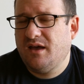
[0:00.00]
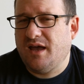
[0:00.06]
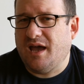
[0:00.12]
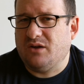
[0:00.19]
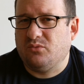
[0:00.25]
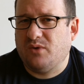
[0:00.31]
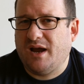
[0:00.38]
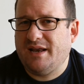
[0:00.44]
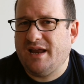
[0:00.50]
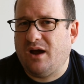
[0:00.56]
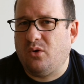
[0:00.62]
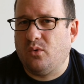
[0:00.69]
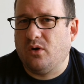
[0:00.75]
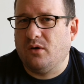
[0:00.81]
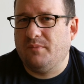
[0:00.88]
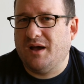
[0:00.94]
and right
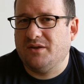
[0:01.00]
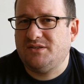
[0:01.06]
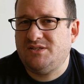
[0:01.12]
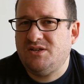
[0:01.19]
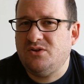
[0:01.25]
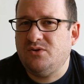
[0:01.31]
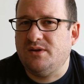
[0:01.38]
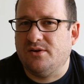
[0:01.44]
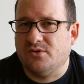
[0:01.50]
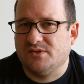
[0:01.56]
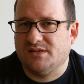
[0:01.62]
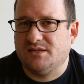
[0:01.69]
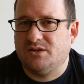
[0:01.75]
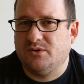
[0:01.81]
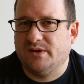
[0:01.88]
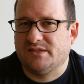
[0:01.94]
now we're about 2 years
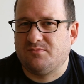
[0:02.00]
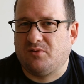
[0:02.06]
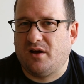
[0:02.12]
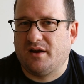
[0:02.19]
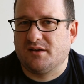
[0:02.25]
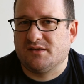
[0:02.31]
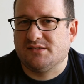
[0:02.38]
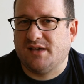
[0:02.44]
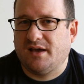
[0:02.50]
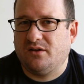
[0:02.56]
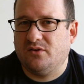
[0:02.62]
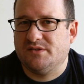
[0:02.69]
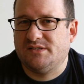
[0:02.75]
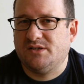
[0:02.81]
into its product cycle,